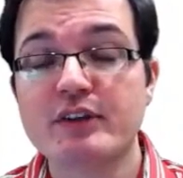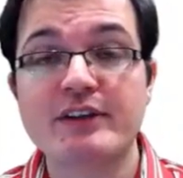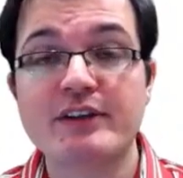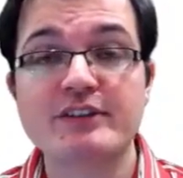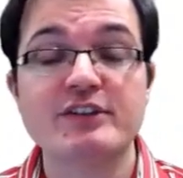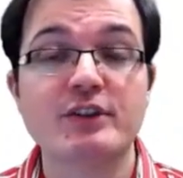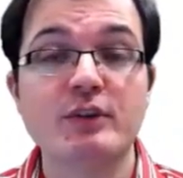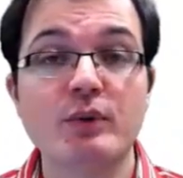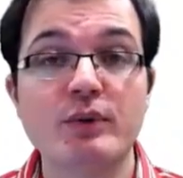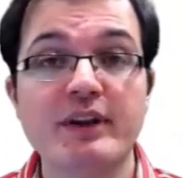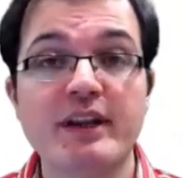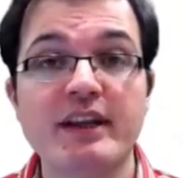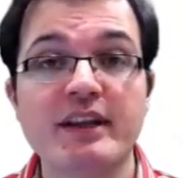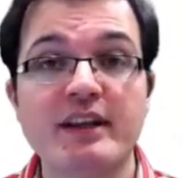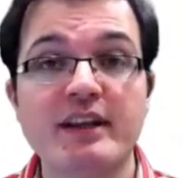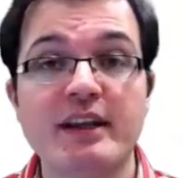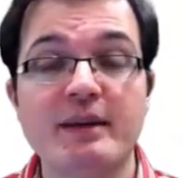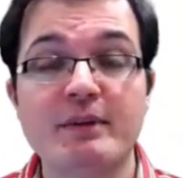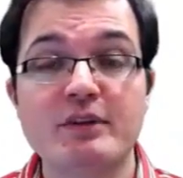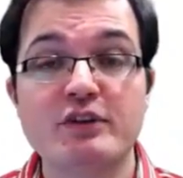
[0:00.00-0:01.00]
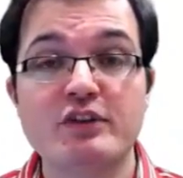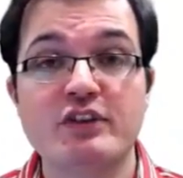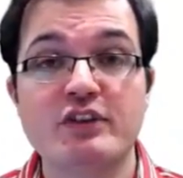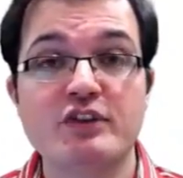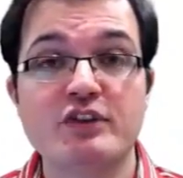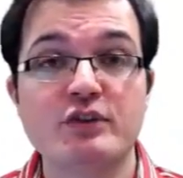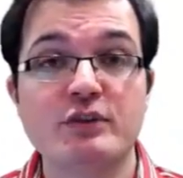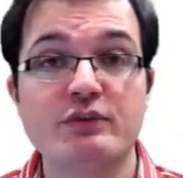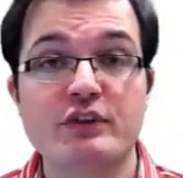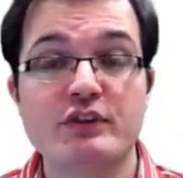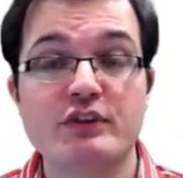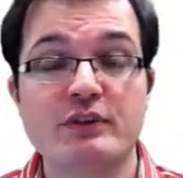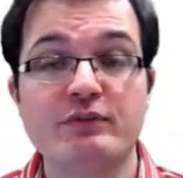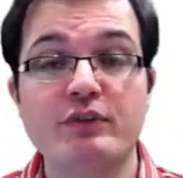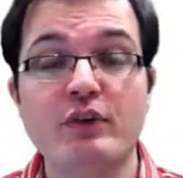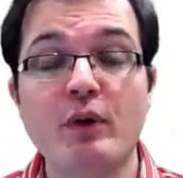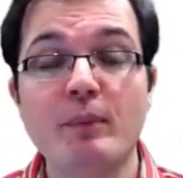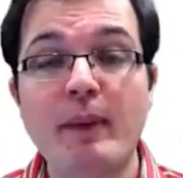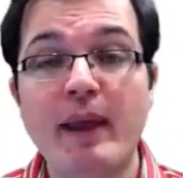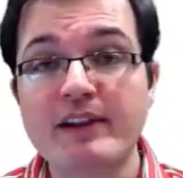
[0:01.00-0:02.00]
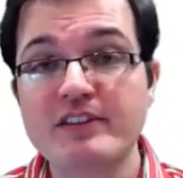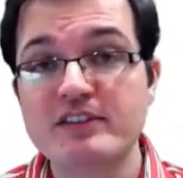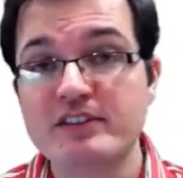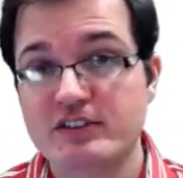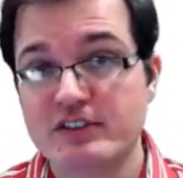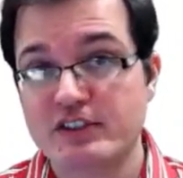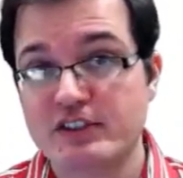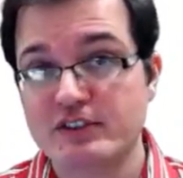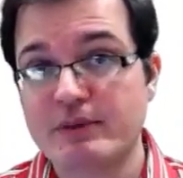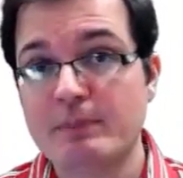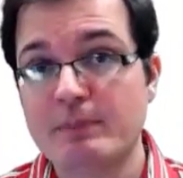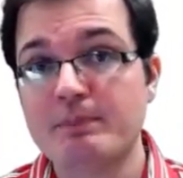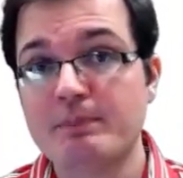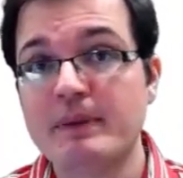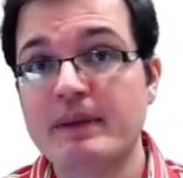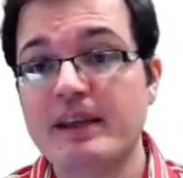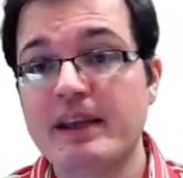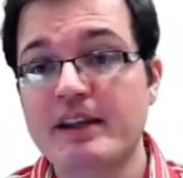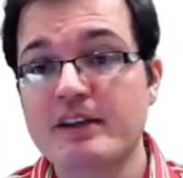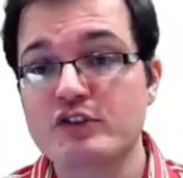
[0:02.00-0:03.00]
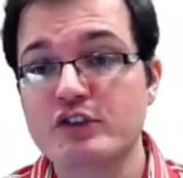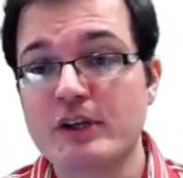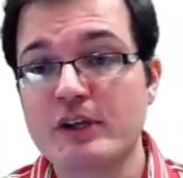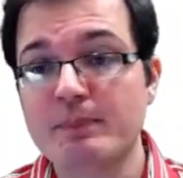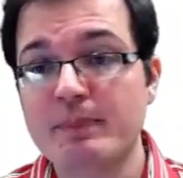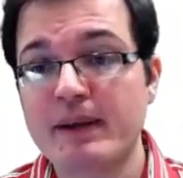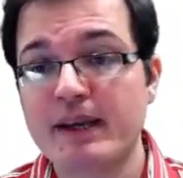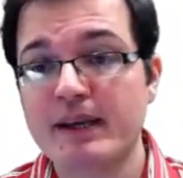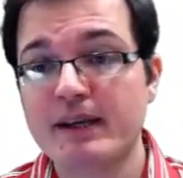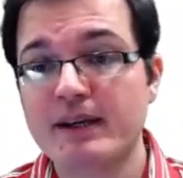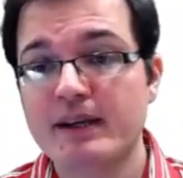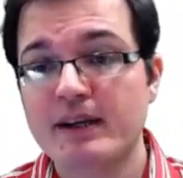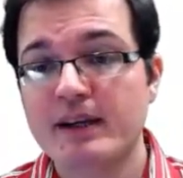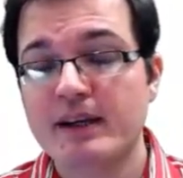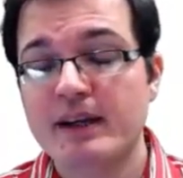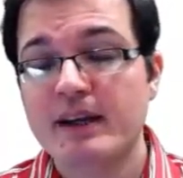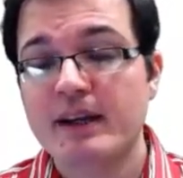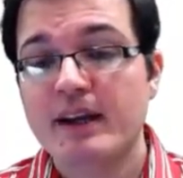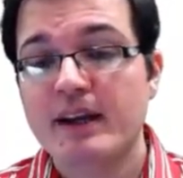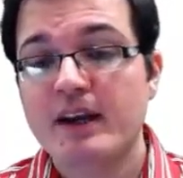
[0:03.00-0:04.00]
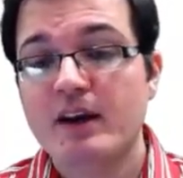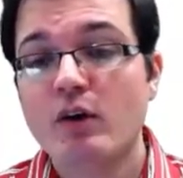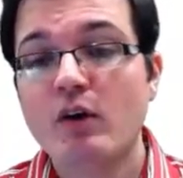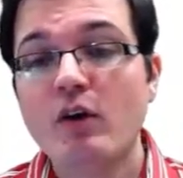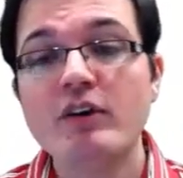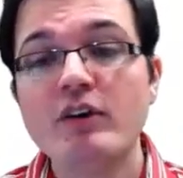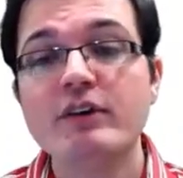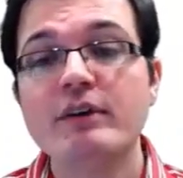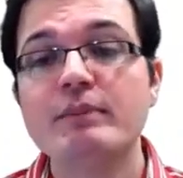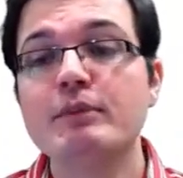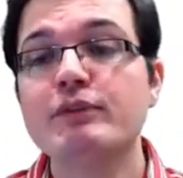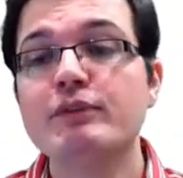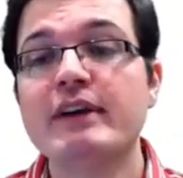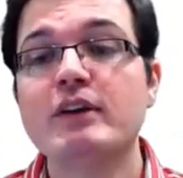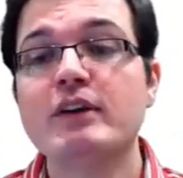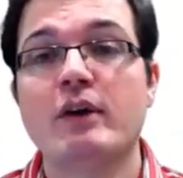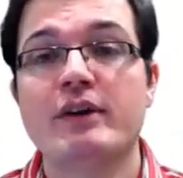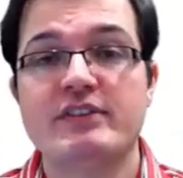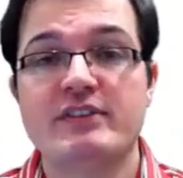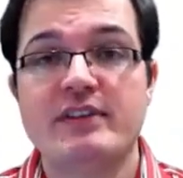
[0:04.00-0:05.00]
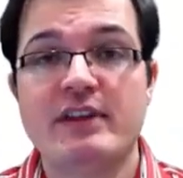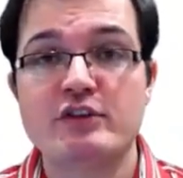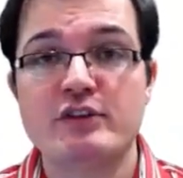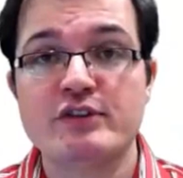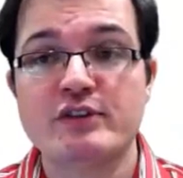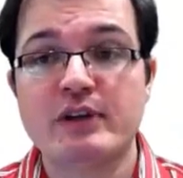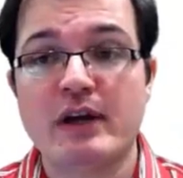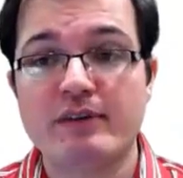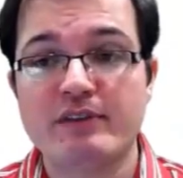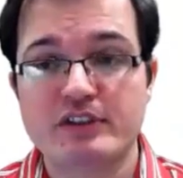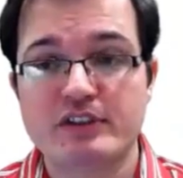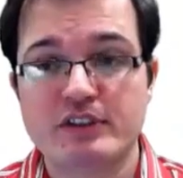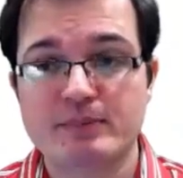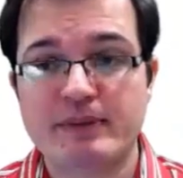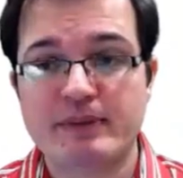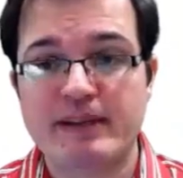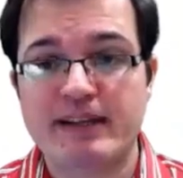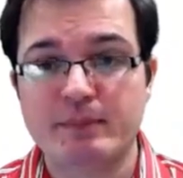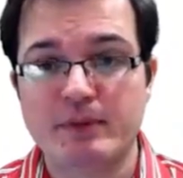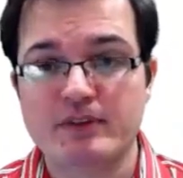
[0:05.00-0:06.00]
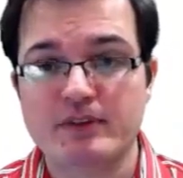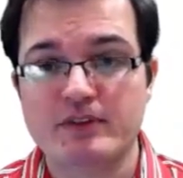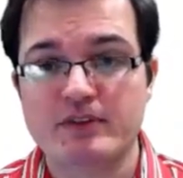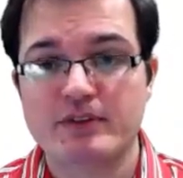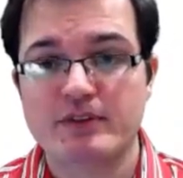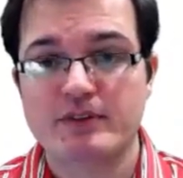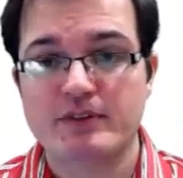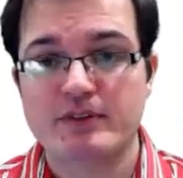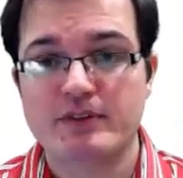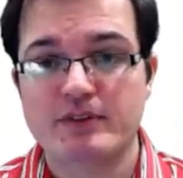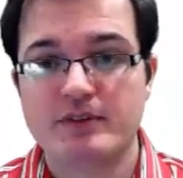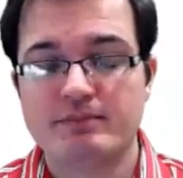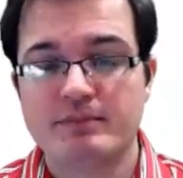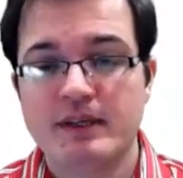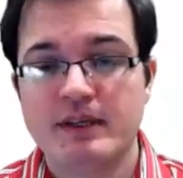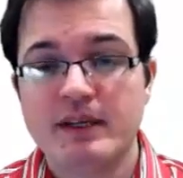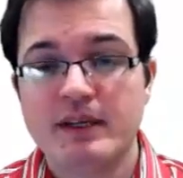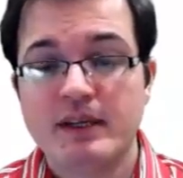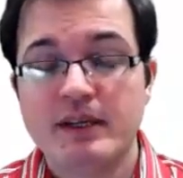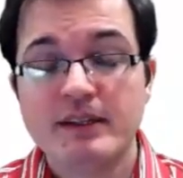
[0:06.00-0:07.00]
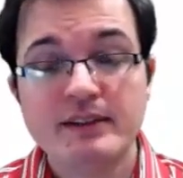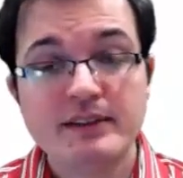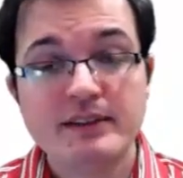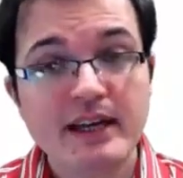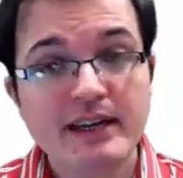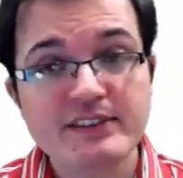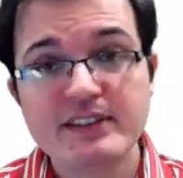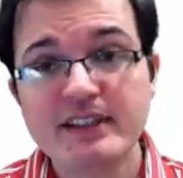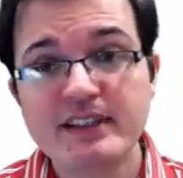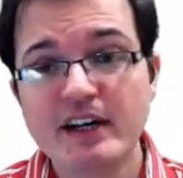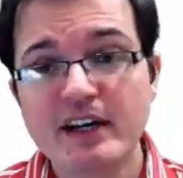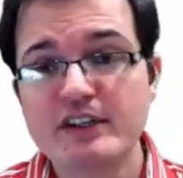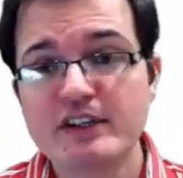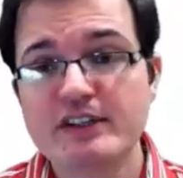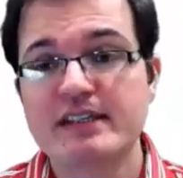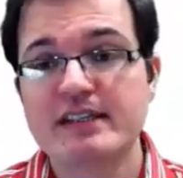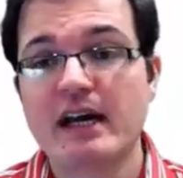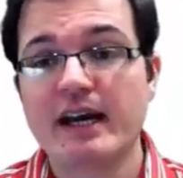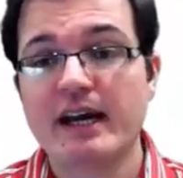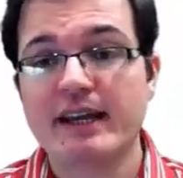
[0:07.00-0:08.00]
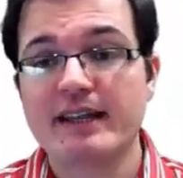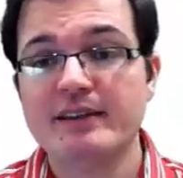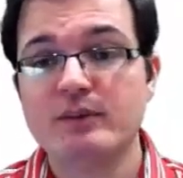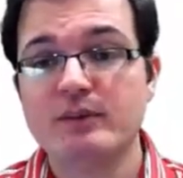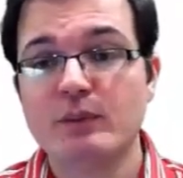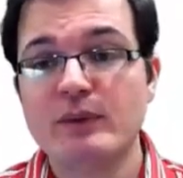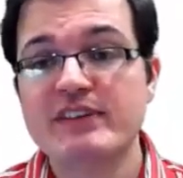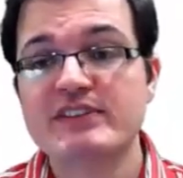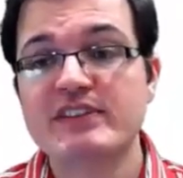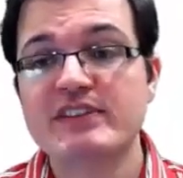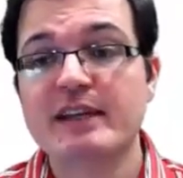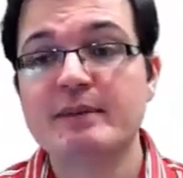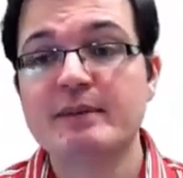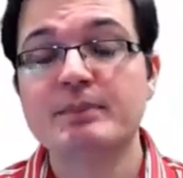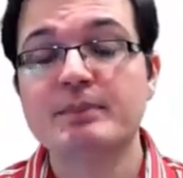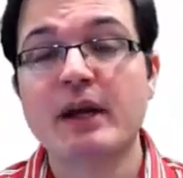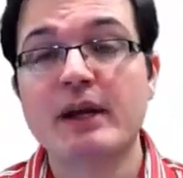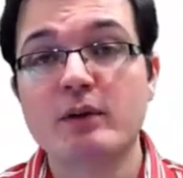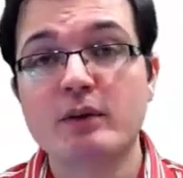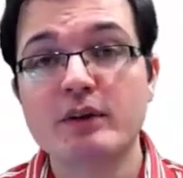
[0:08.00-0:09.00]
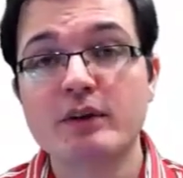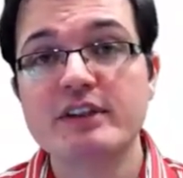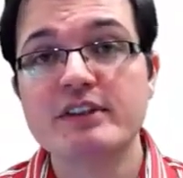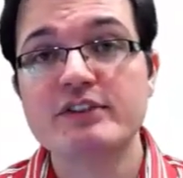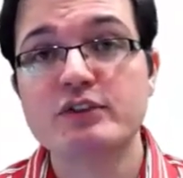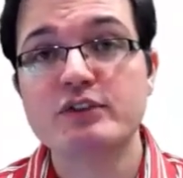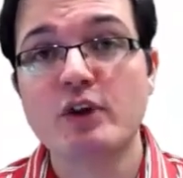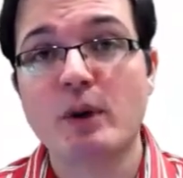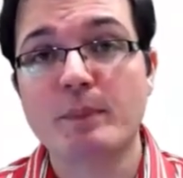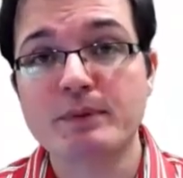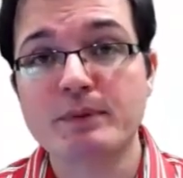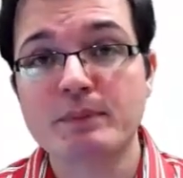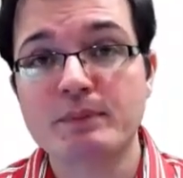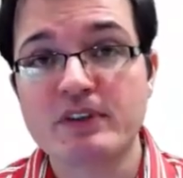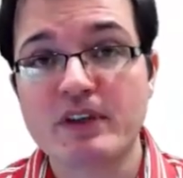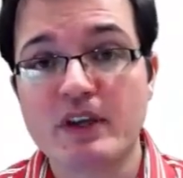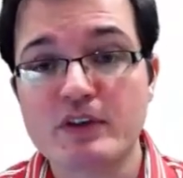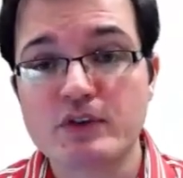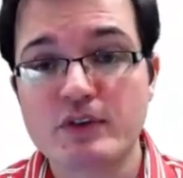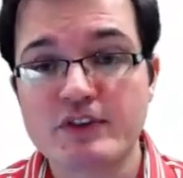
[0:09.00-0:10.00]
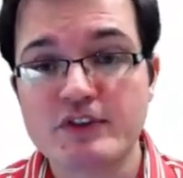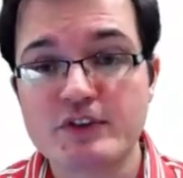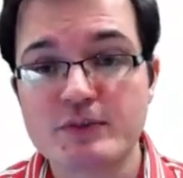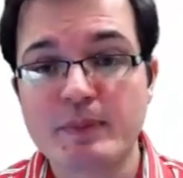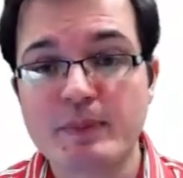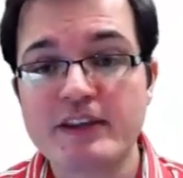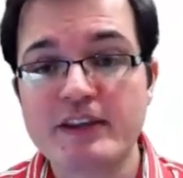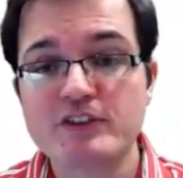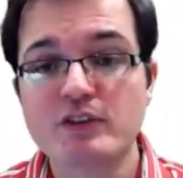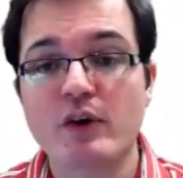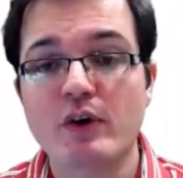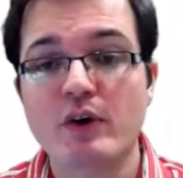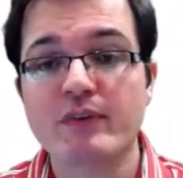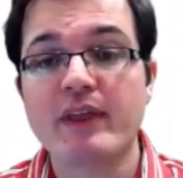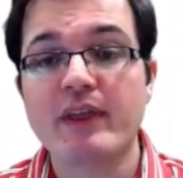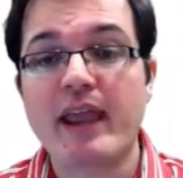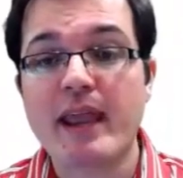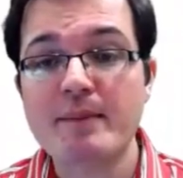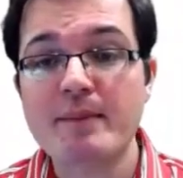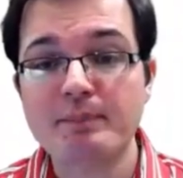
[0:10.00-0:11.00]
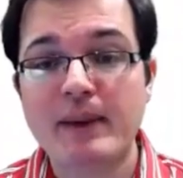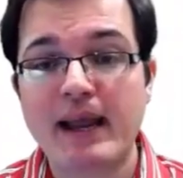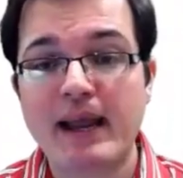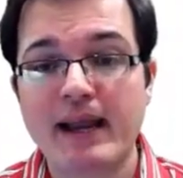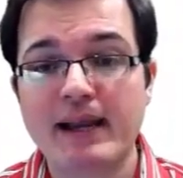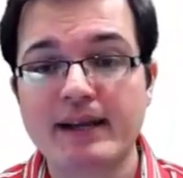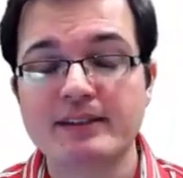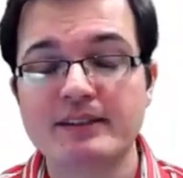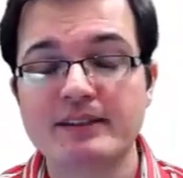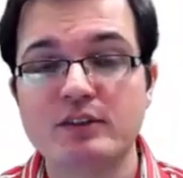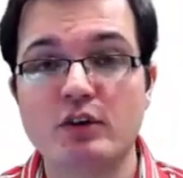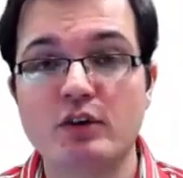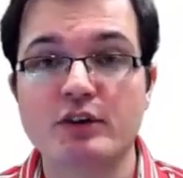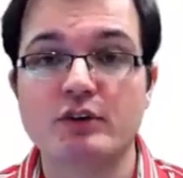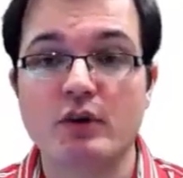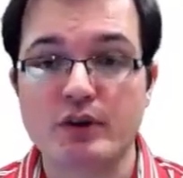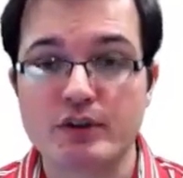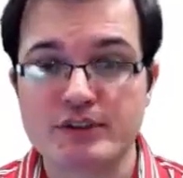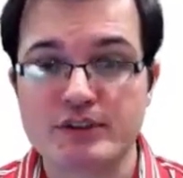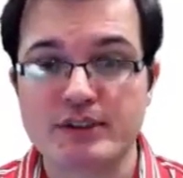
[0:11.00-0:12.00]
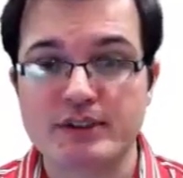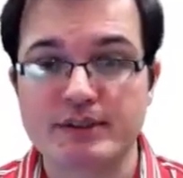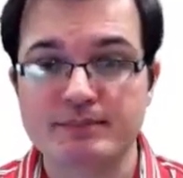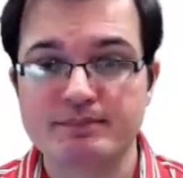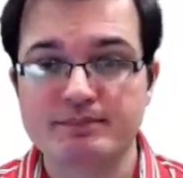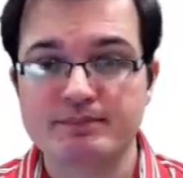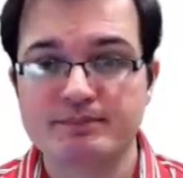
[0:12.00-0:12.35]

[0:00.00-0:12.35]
transcoding images into efficient formats such as WebP and JPEG, or removing non-essential JavaScript elements. Thus, in our design, we assign priorities to optimizations based on their impact on quality.